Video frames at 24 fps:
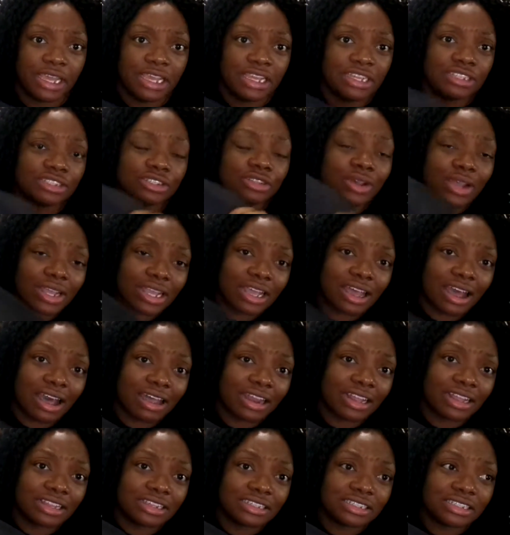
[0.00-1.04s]
So I got
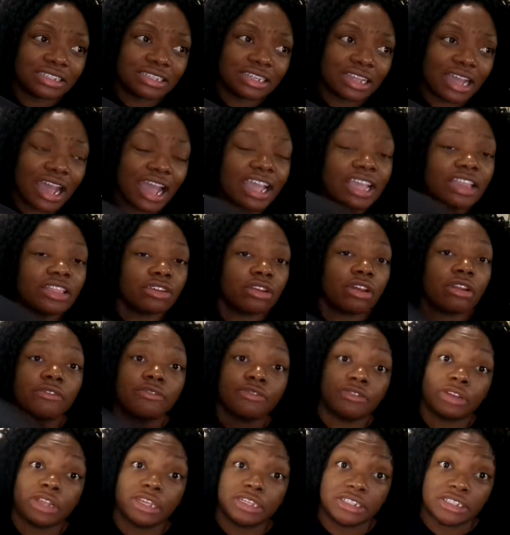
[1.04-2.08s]
it. I either got it for
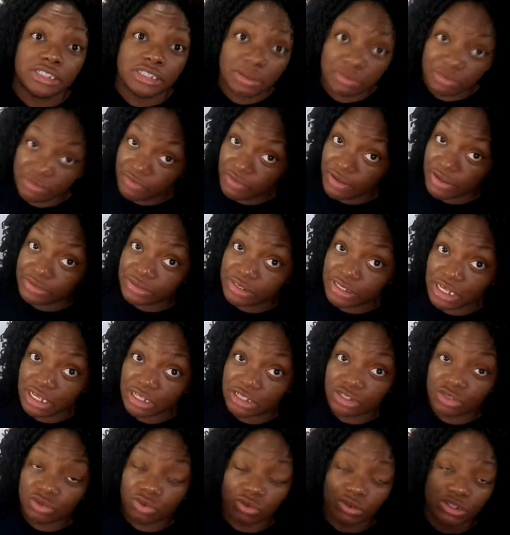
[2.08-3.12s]
like 75
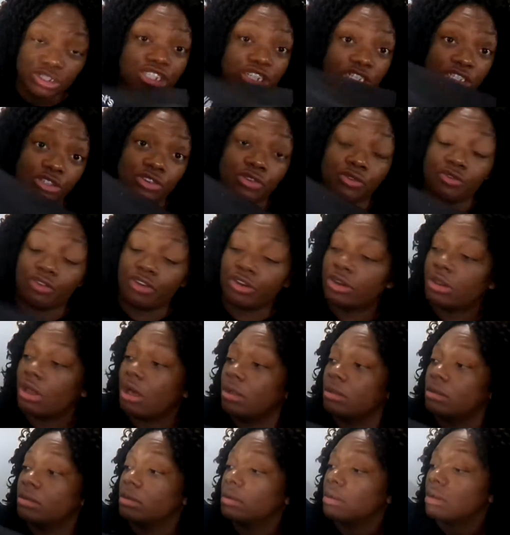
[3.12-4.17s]
cents or just over
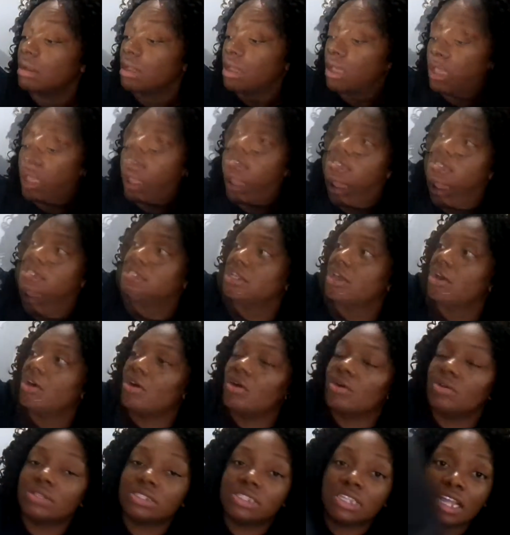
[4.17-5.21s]
$1.
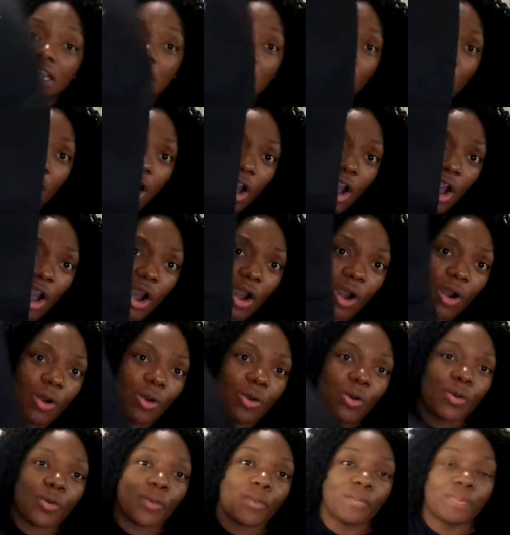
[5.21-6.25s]
So it's like,
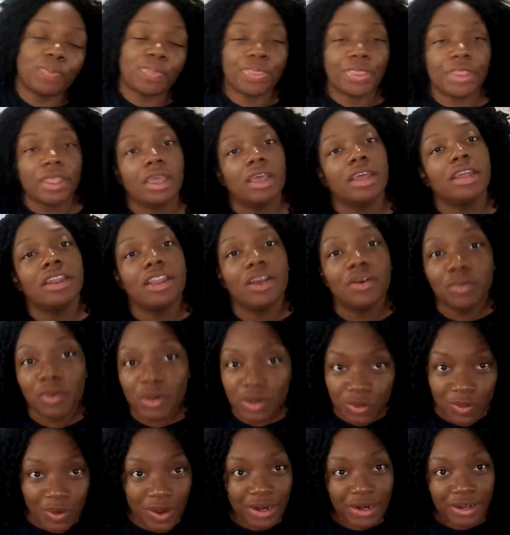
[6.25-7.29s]
oh, now what
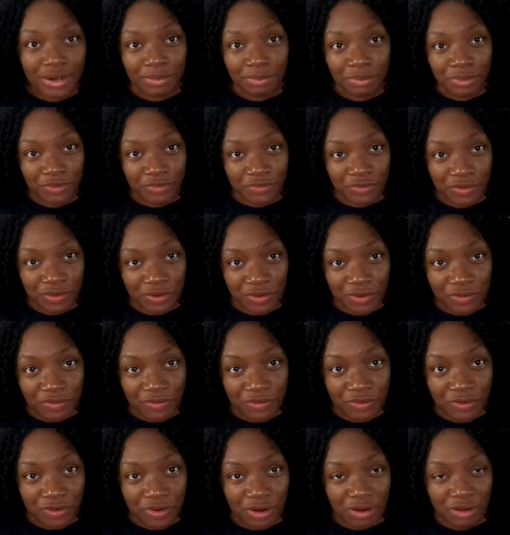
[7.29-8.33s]
do I need a portfolio
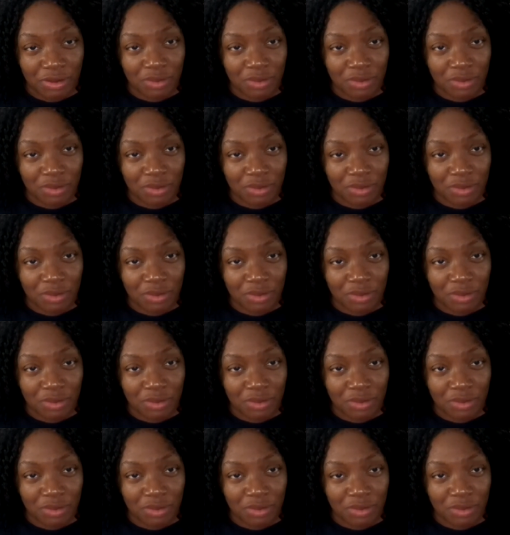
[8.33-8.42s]
for?